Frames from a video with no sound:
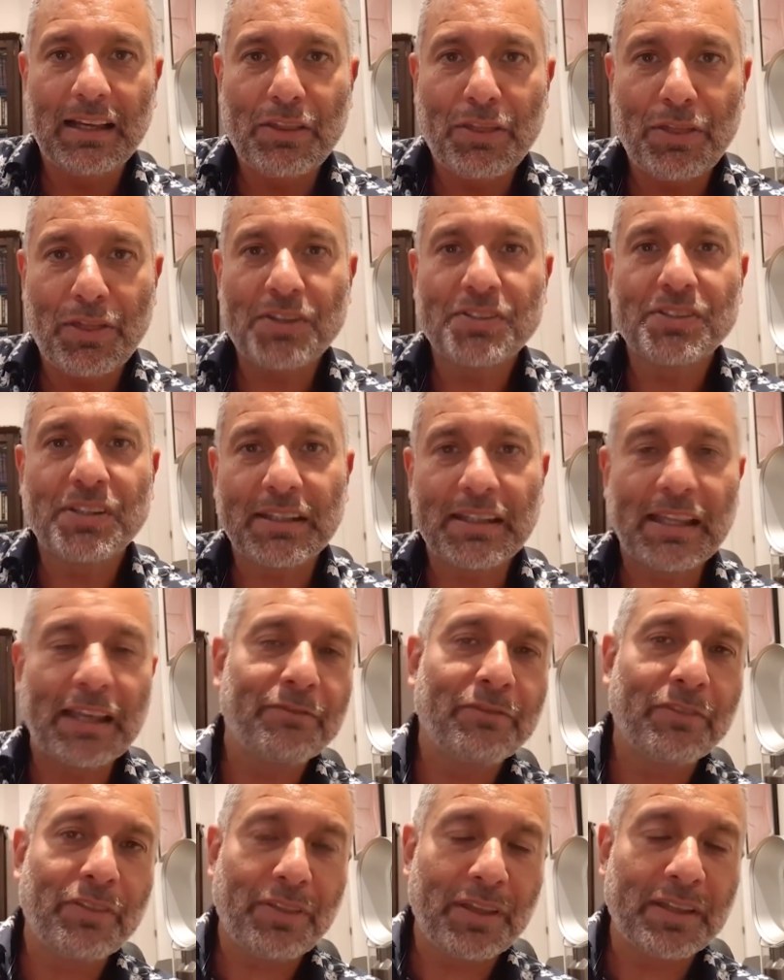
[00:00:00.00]
think
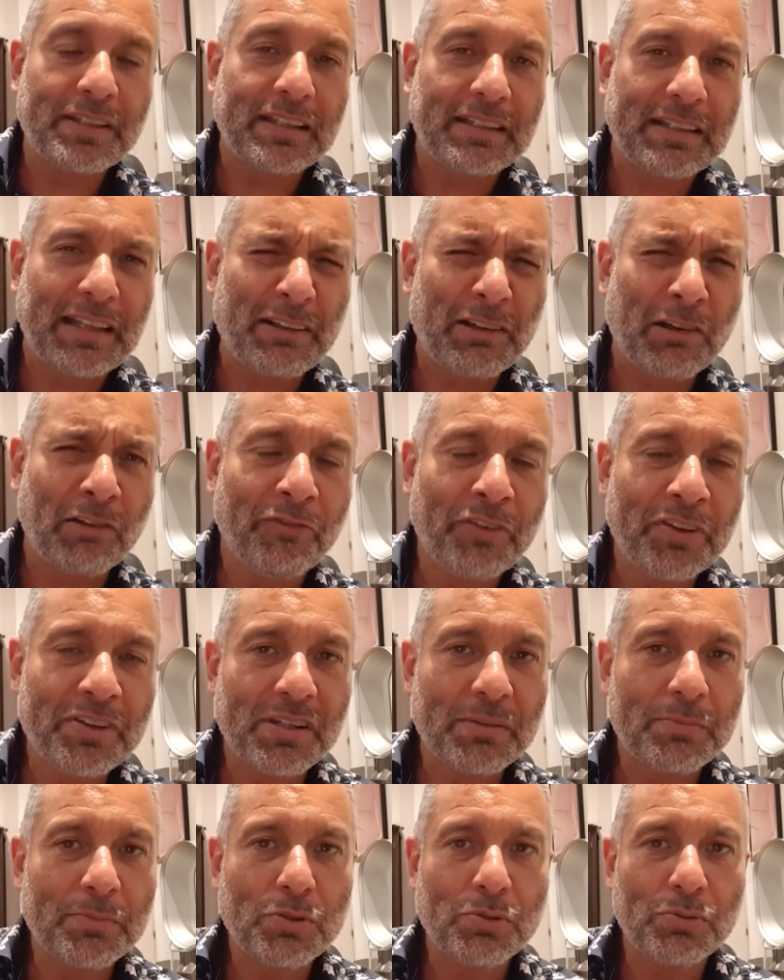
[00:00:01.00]
that they
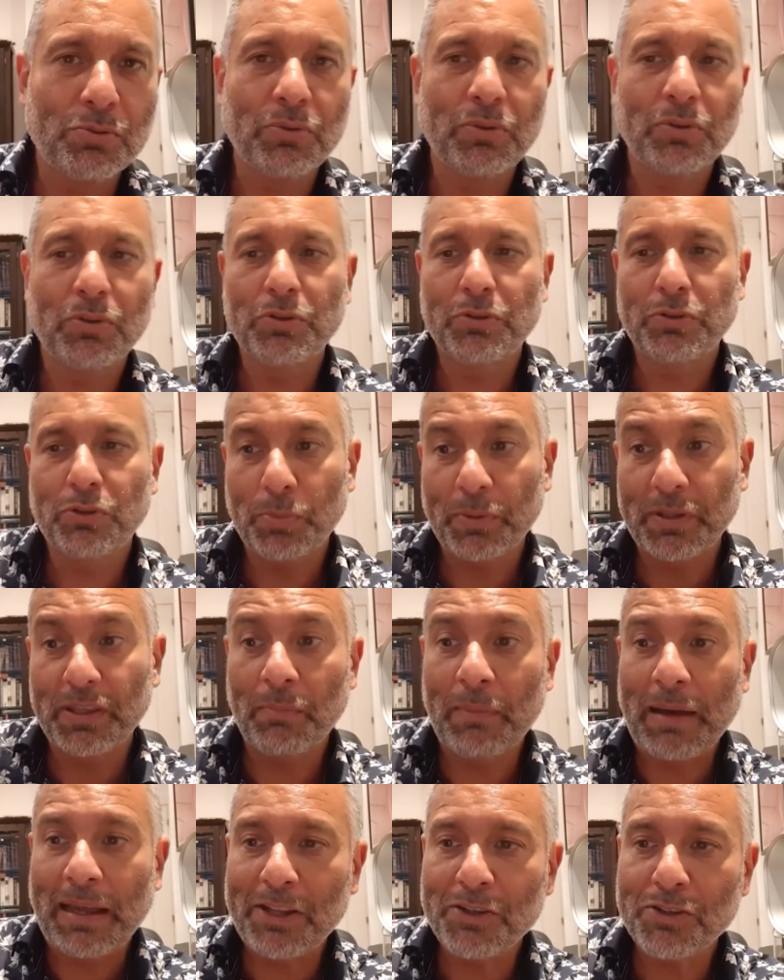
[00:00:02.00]
convince him to be the
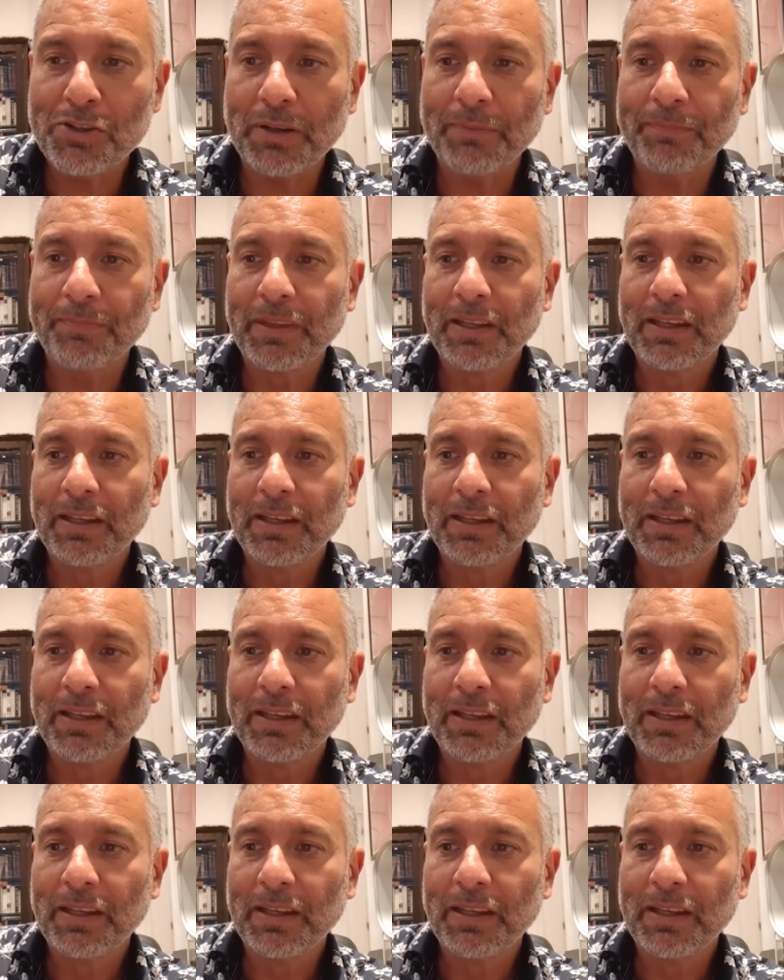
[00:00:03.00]
manager.